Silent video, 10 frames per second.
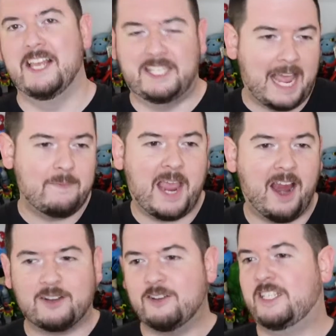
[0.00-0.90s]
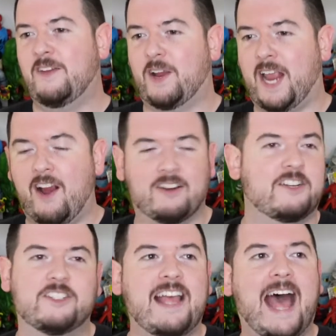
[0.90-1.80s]
Same characters, different
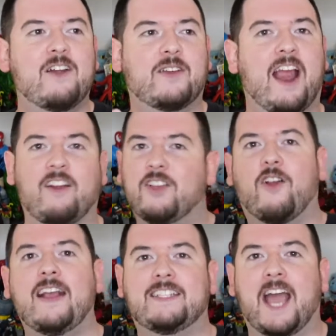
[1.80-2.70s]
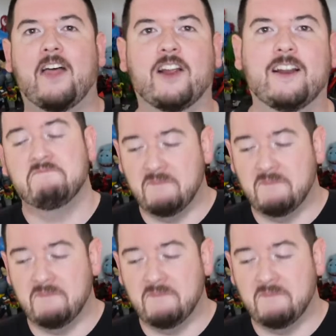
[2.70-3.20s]
characters. I don't care. They're great together.